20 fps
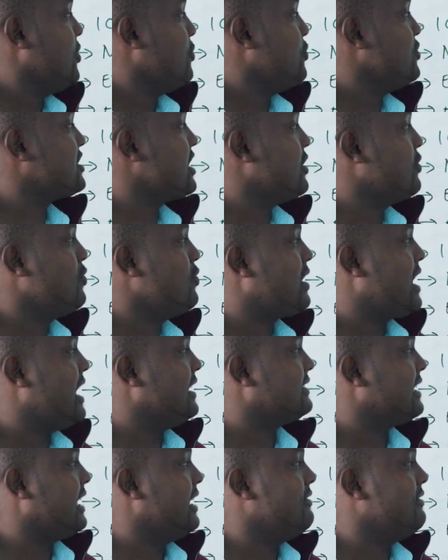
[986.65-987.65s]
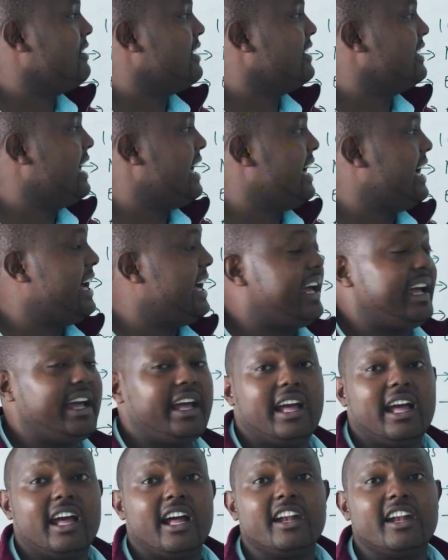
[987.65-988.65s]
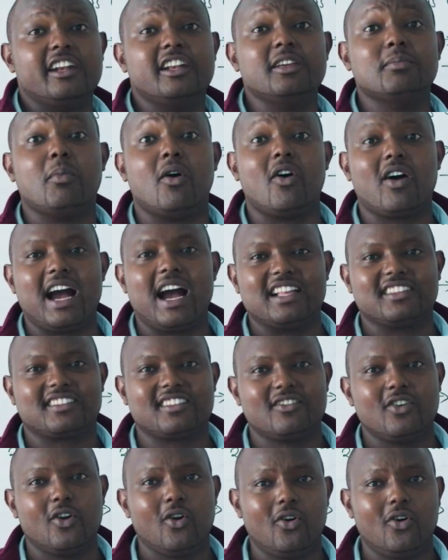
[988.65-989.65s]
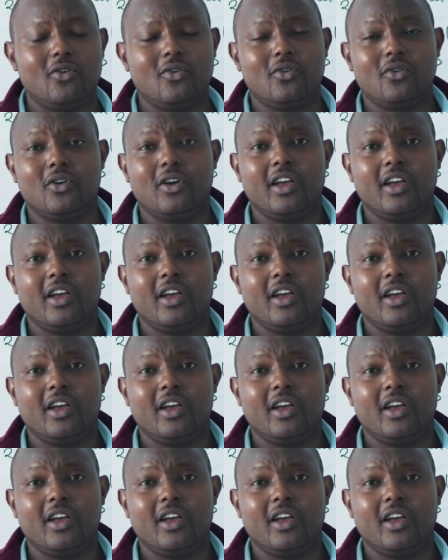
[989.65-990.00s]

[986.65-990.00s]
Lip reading: We shall look at even De Morgan's law,